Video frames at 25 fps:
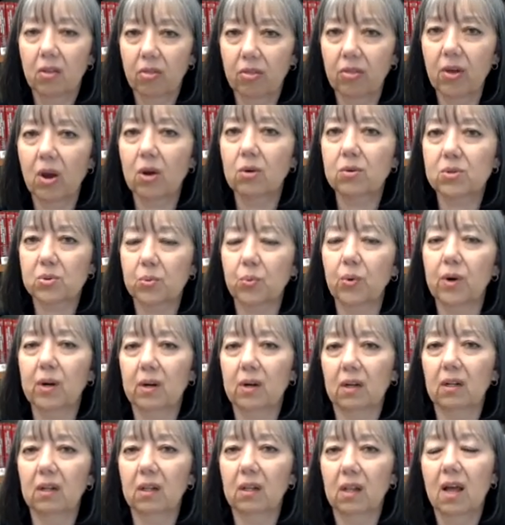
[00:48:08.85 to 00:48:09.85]
those
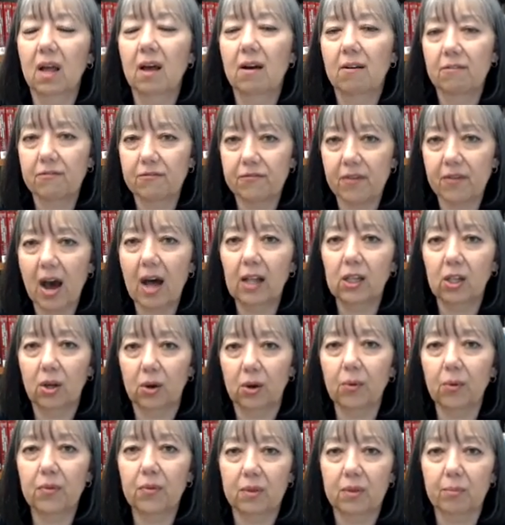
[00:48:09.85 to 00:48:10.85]
will
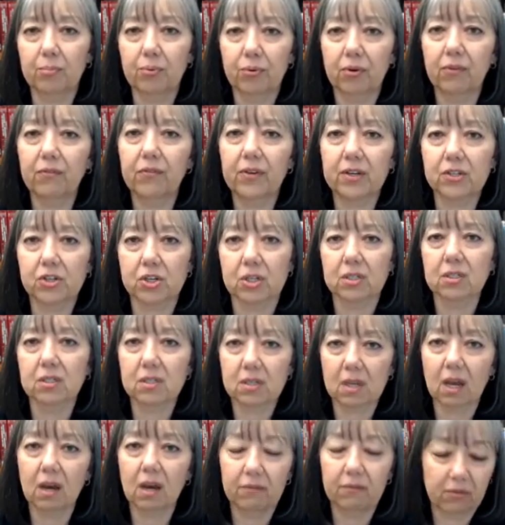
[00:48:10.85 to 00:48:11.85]
follow the
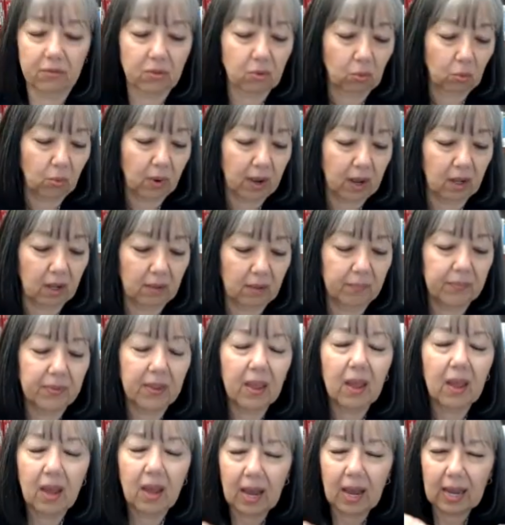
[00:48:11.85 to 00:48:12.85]
provisions of the will,
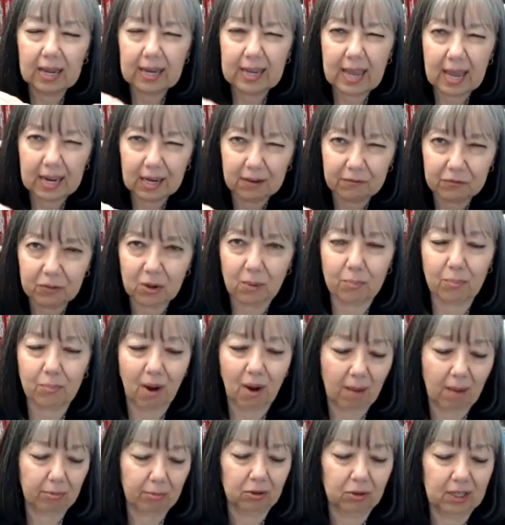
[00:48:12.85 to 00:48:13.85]
again, if they're
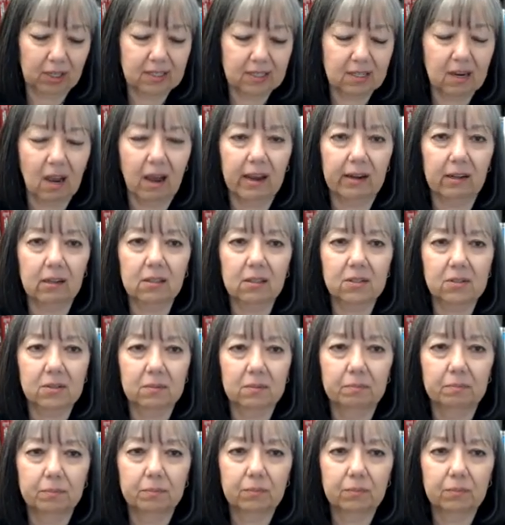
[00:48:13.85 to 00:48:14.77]
properly titled.